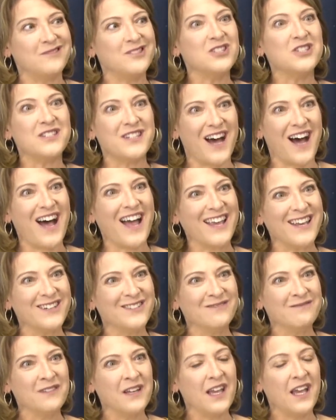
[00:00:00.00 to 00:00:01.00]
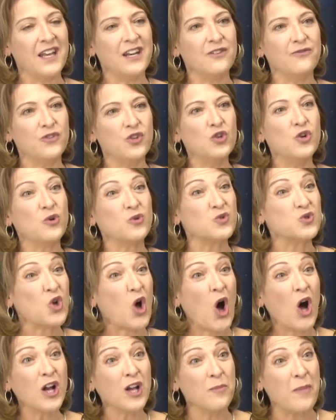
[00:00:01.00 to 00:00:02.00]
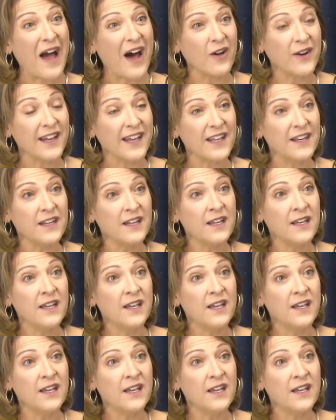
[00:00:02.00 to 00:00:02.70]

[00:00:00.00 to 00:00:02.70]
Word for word: to die. And mm-hmm. if you don't talk about it,